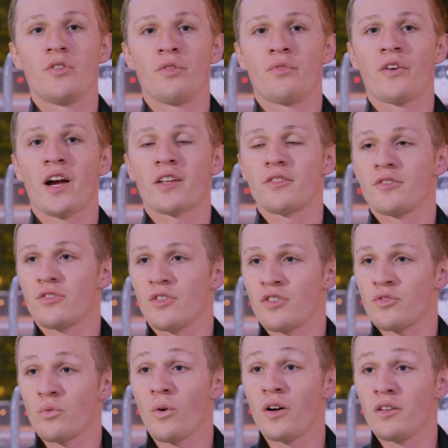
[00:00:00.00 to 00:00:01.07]
two factors.
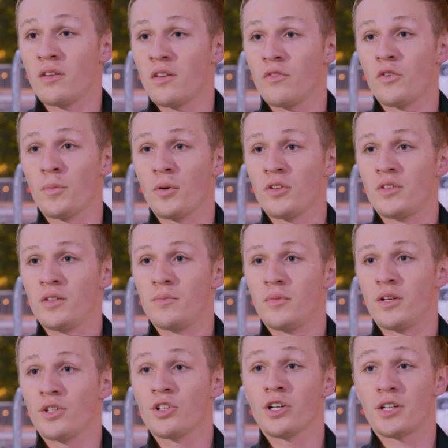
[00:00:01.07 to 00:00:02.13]
There's one, the football team
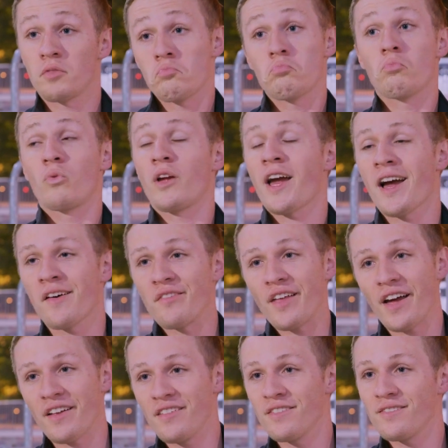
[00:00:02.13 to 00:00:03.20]
being good. We have
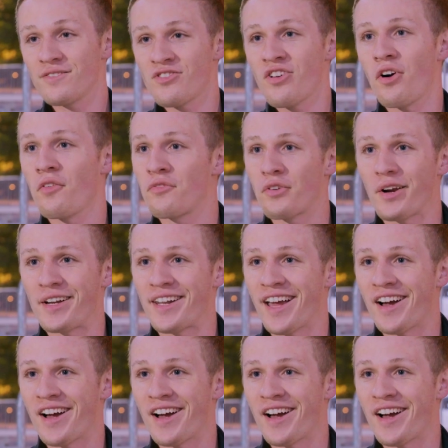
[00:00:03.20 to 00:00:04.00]
that solved right